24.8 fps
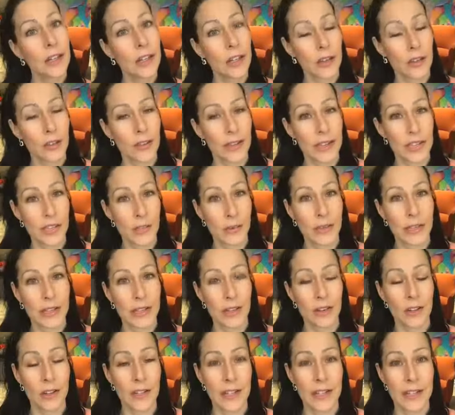you know, that sweet
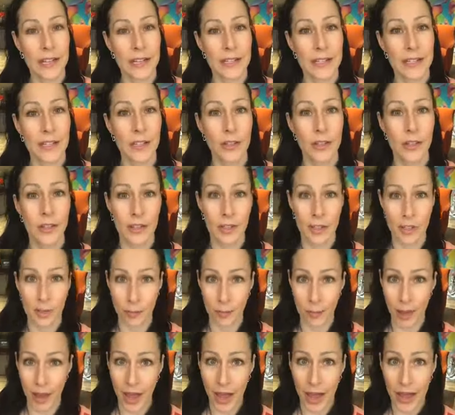little kiss
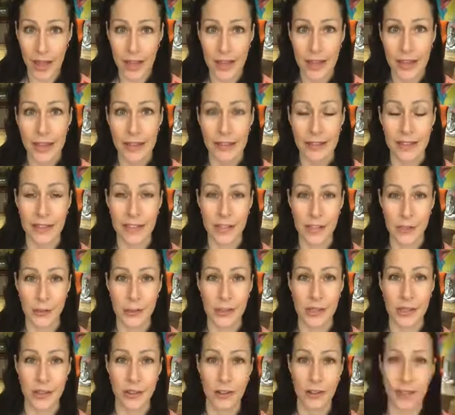goodbye, that
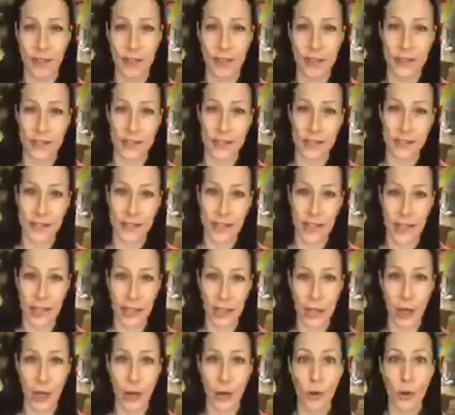sweet little kiss
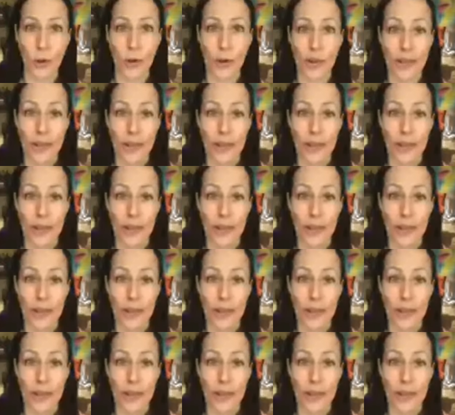hello,